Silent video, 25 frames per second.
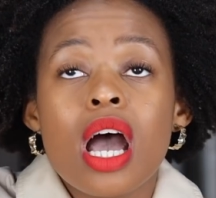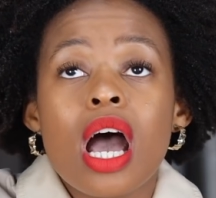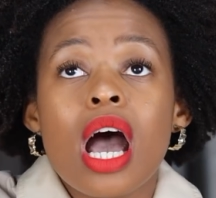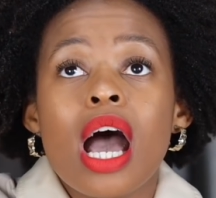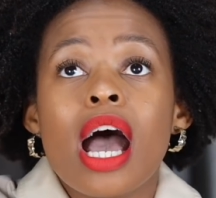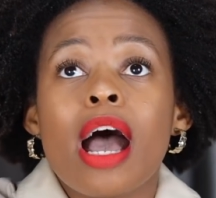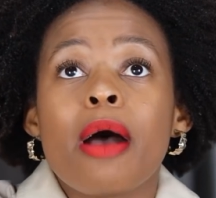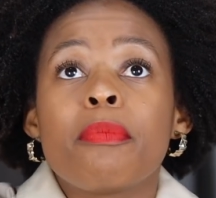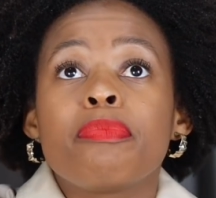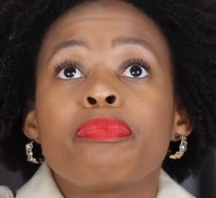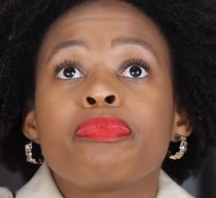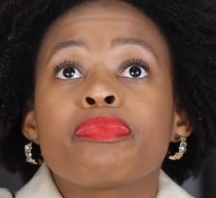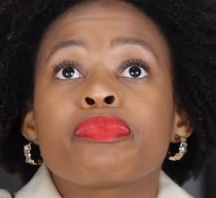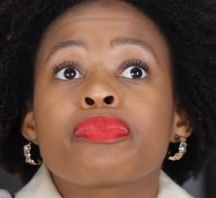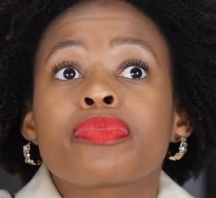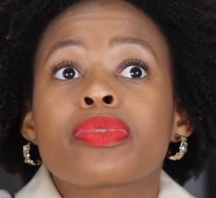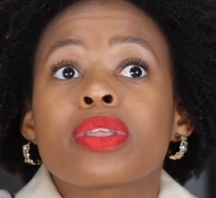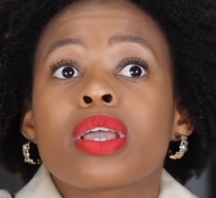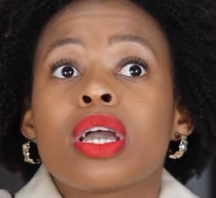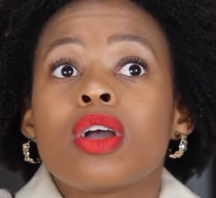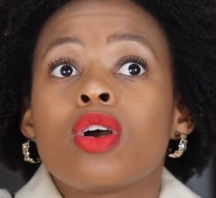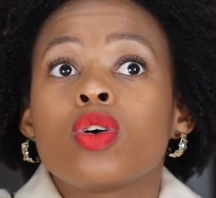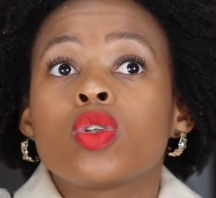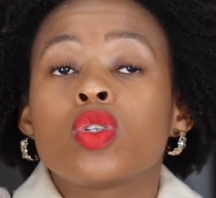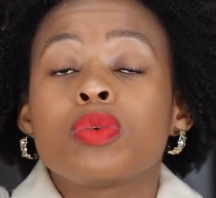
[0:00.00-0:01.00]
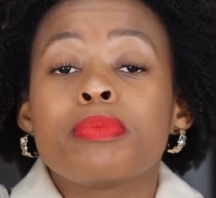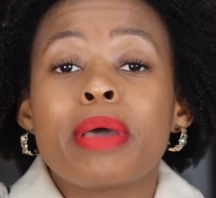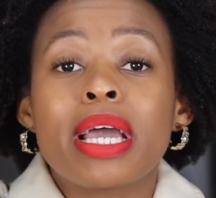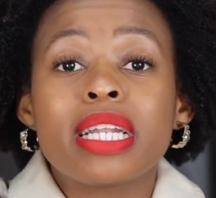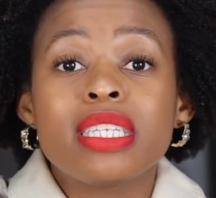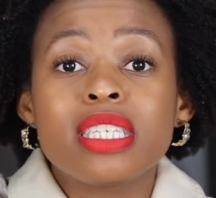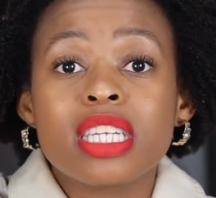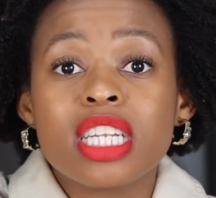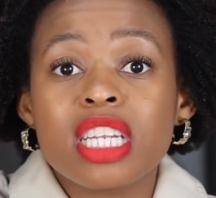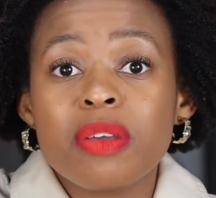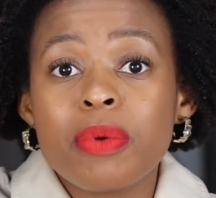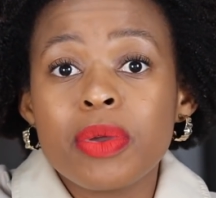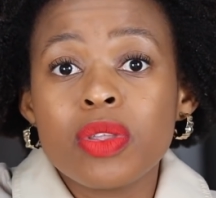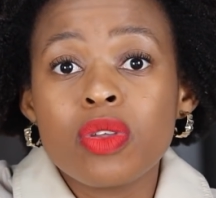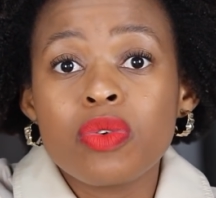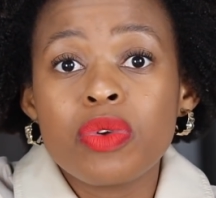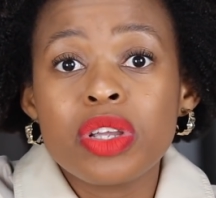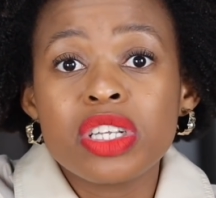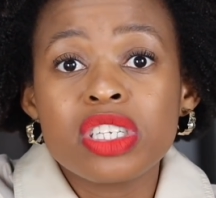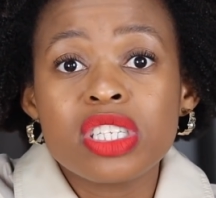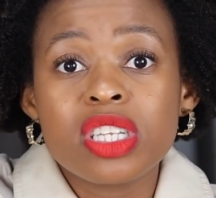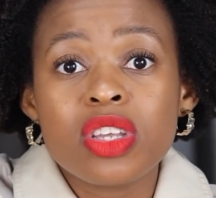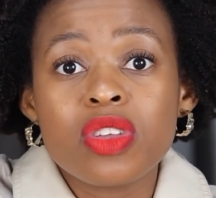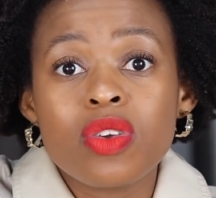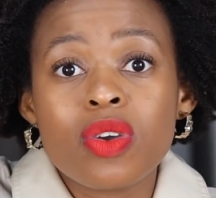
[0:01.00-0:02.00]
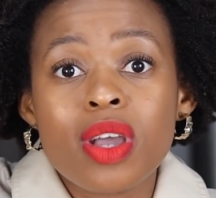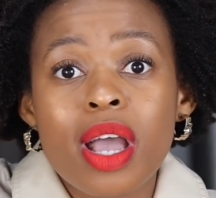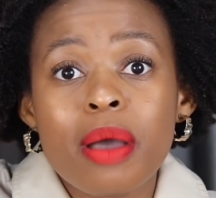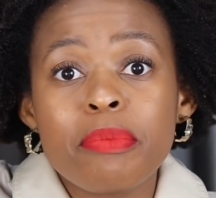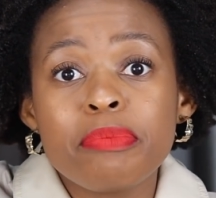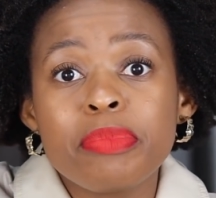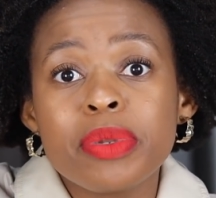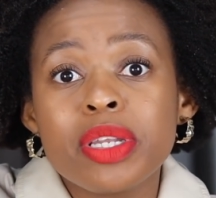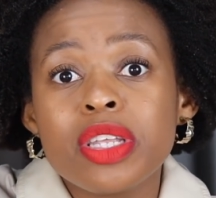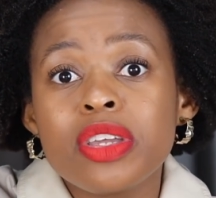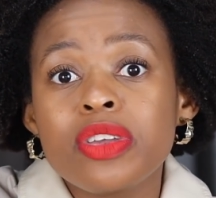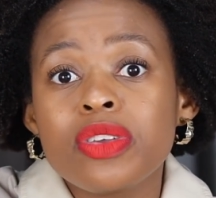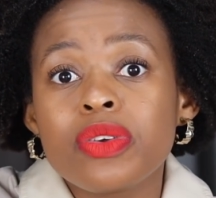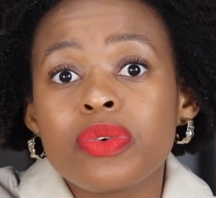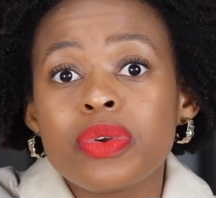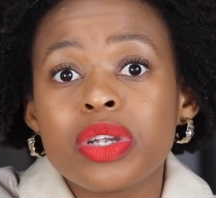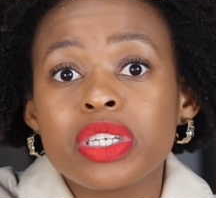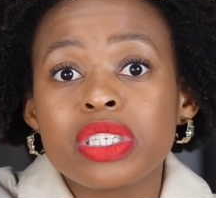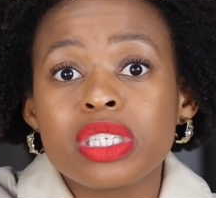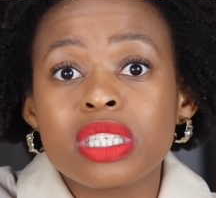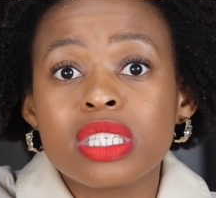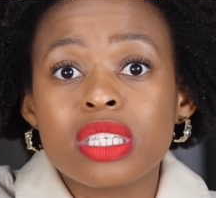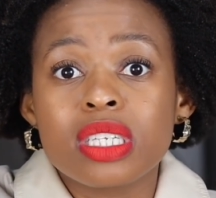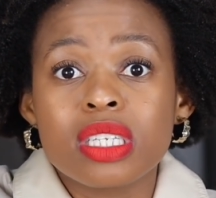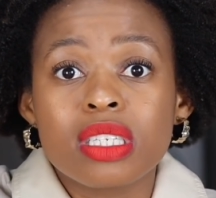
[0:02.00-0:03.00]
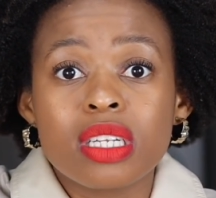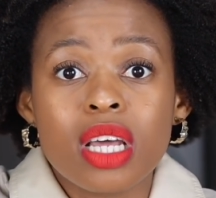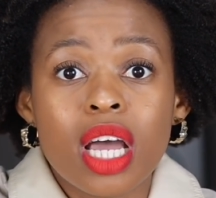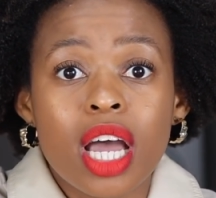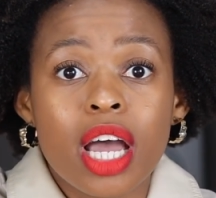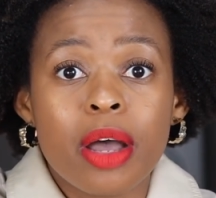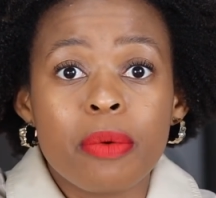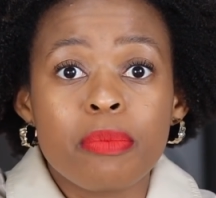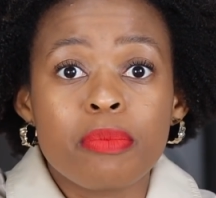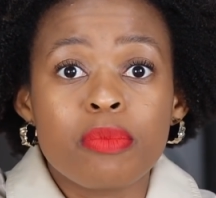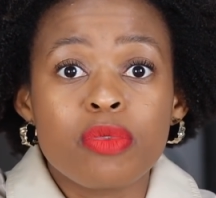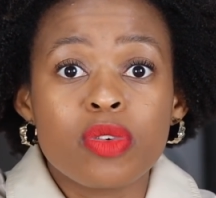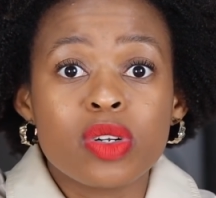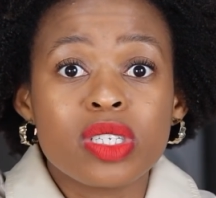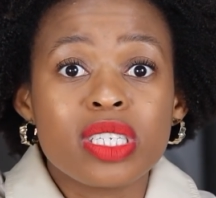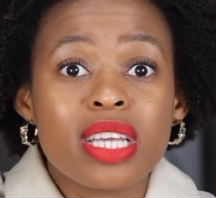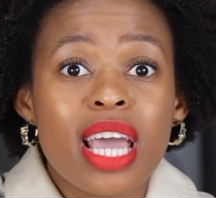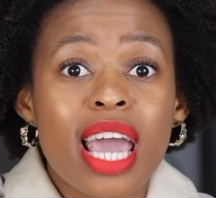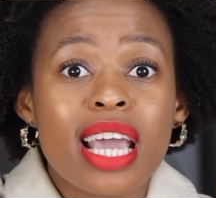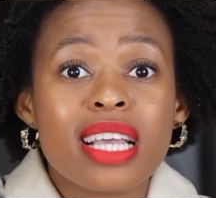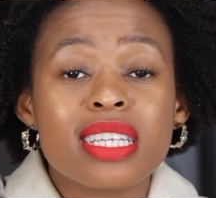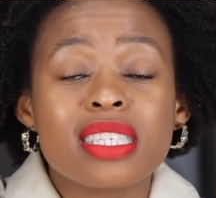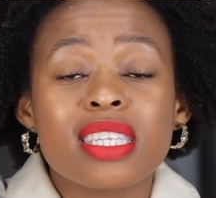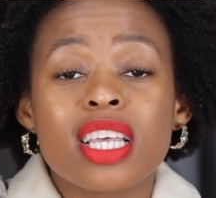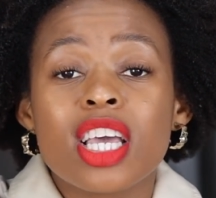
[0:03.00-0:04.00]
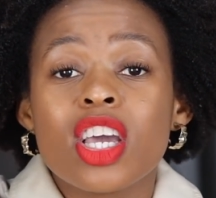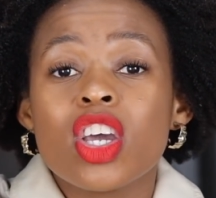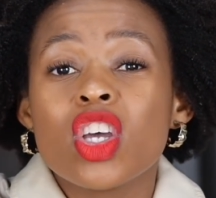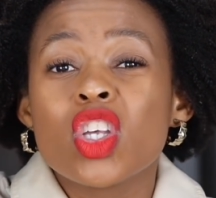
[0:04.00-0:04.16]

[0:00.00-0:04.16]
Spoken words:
Automatically when you register your company, you're registered for tax.